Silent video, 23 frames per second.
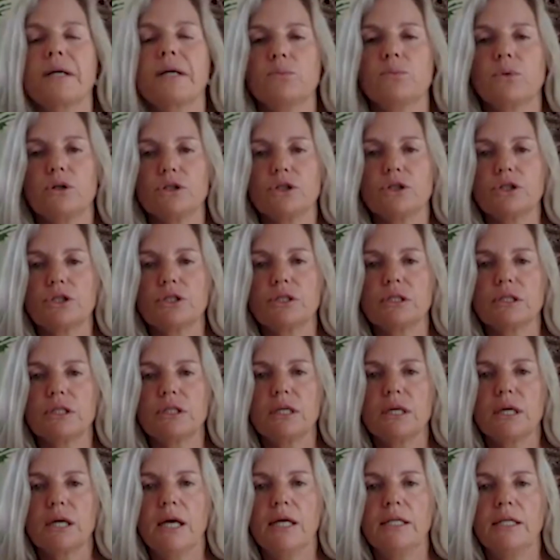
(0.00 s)
brainwashed,
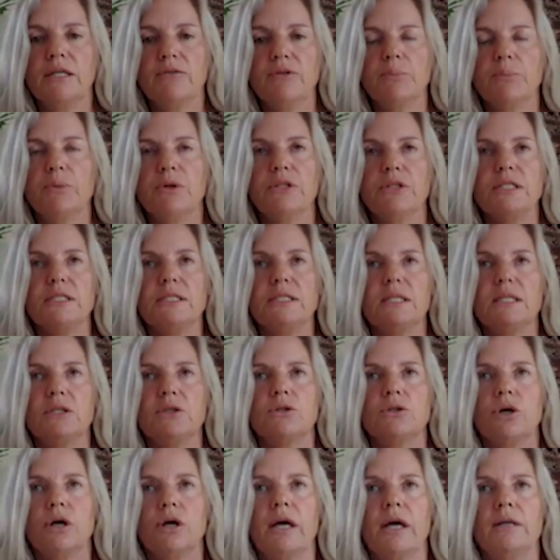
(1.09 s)
and everybody's,
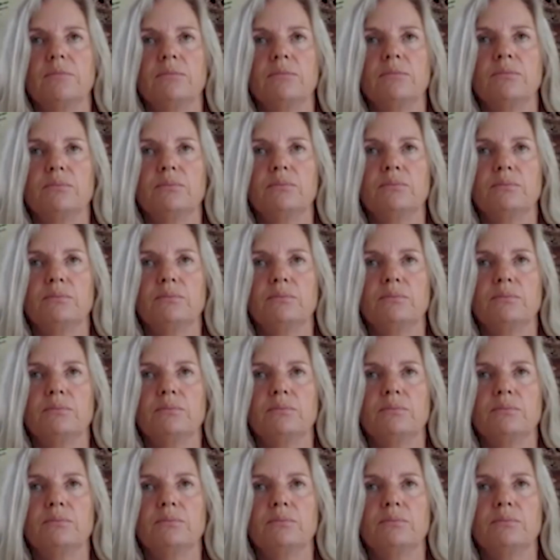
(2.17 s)
and